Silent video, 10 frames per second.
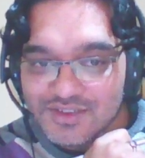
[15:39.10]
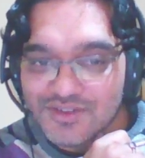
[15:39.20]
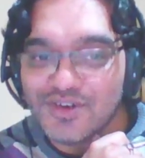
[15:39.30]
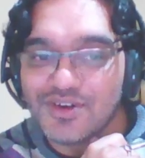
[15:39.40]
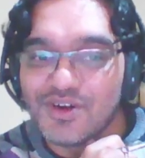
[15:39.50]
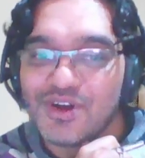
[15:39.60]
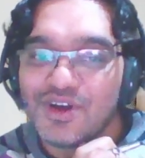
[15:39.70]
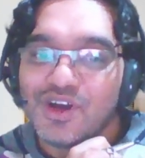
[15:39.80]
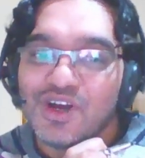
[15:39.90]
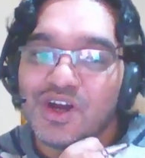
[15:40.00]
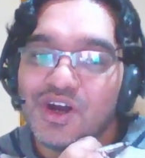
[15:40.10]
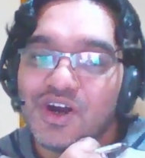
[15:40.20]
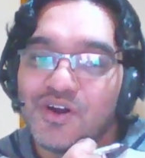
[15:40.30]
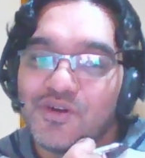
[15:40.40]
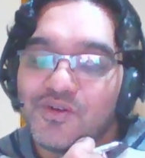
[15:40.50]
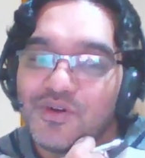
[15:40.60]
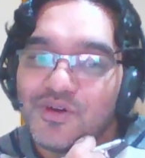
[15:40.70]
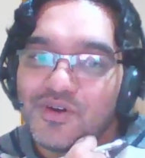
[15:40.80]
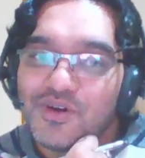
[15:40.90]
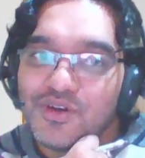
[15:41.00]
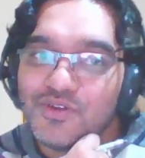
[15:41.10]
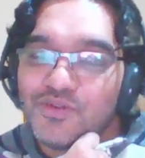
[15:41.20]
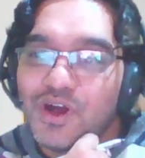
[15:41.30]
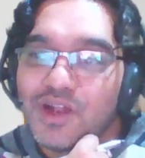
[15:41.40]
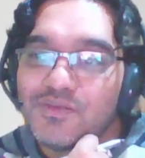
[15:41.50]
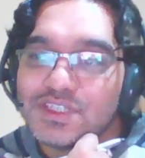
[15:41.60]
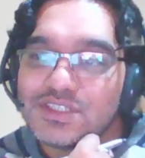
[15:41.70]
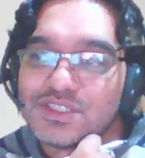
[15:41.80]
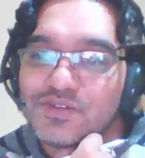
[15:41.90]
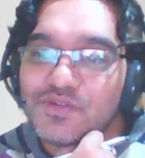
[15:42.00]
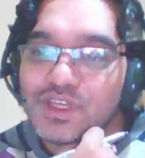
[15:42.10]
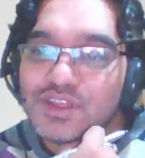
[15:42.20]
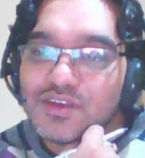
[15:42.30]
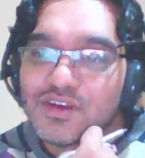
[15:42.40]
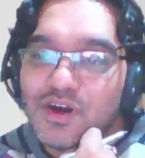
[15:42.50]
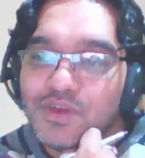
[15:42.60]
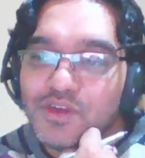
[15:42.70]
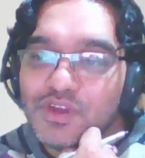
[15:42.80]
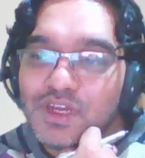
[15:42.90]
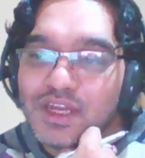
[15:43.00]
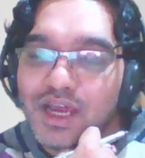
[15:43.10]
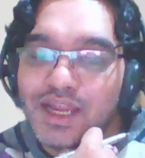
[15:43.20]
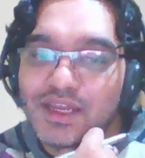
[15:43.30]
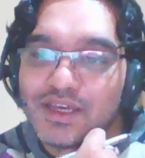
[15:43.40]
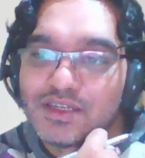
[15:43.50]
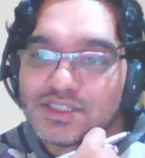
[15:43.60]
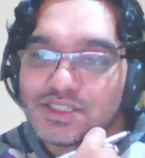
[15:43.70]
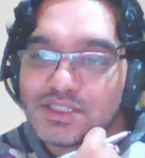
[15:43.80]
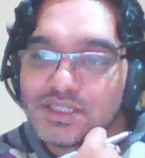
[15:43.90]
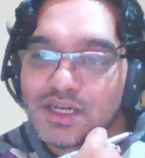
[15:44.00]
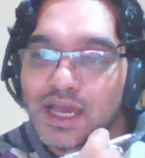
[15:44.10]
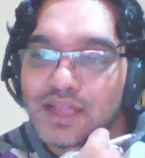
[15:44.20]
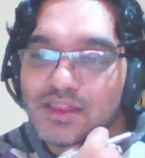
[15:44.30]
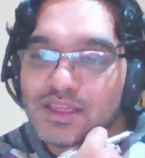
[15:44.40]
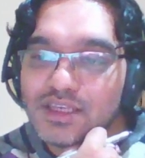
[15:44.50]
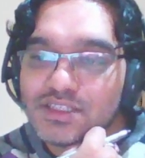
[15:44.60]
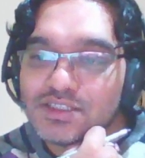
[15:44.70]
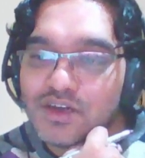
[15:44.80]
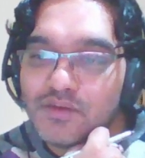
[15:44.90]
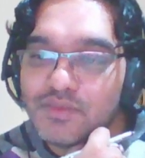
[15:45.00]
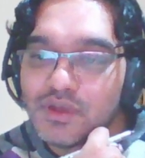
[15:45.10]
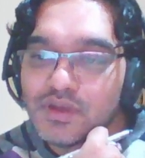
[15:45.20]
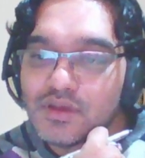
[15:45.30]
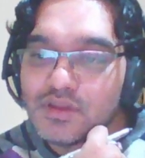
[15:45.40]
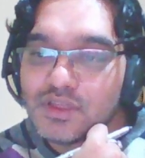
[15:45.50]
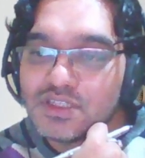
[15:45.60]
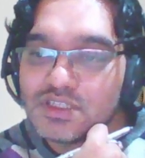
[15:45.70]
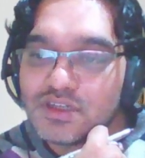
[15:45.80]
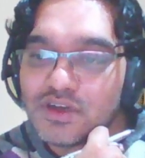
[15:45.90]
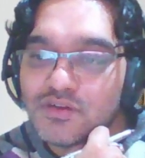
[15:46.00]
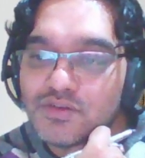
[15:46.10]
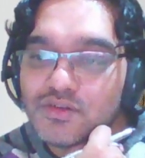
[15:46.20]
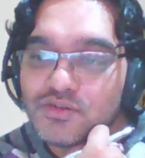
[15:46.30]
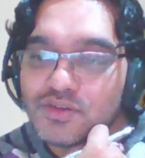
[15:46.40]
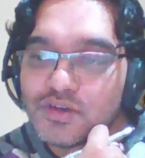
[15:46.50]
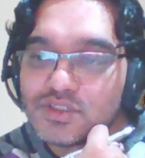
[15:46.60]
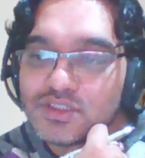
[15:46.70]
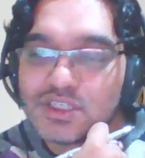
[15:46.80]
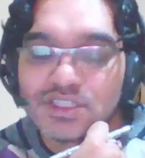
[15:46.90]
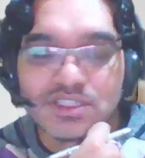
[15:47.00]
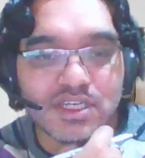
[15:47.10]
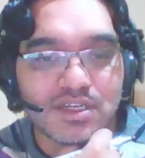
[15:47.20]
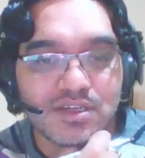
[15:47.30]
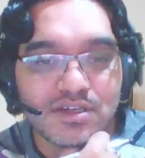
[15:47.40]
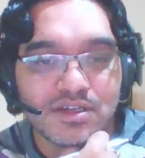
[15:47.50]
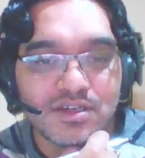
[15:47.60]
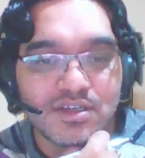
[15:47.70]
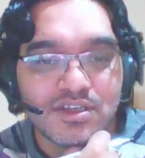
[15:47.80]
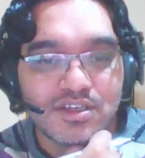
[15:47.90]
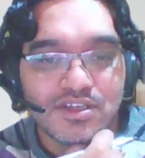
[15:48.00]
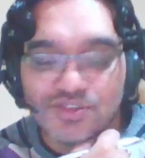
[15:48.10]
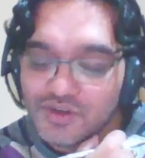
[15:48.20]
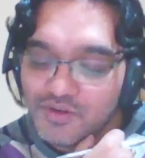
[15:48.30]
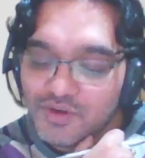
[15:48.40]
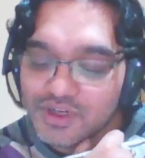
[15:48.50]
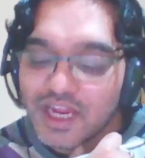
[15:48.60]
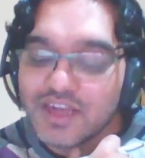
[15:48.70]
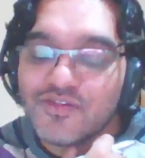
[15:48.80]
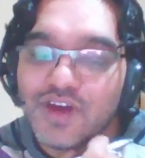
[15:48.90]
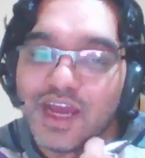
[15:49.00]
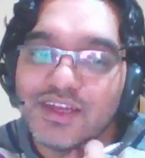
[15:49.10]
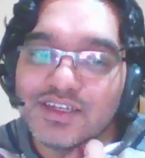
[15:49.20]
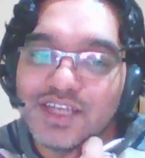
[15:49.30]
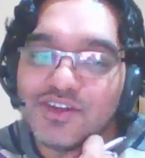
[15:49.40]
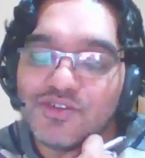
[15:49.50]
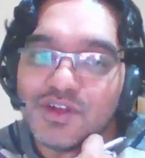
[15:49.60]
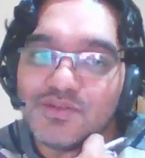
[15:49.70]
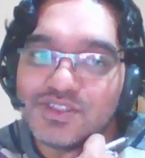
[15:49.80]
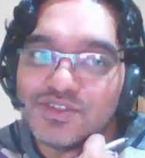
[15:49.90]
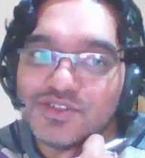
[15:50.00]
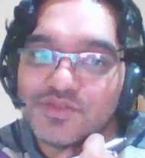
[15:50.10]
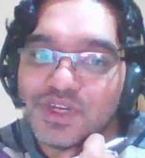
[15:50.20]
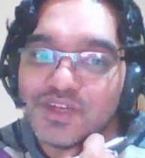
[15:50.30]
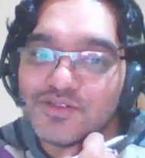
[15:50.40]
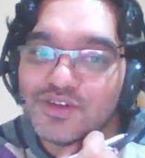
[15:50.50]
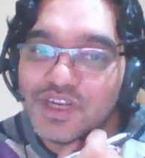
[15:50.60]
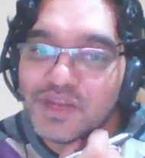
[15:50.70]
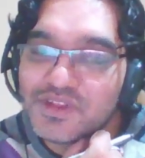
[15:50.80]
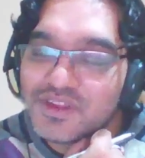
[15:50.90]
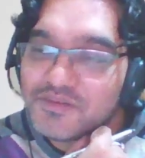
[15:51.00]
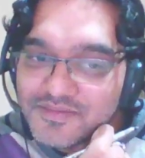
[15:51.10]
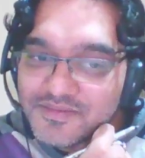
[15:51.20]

So uh, you were always with coming with an ideas, and this is coming. This is around 2016. So what kind of ideas that you always used to bring to the table?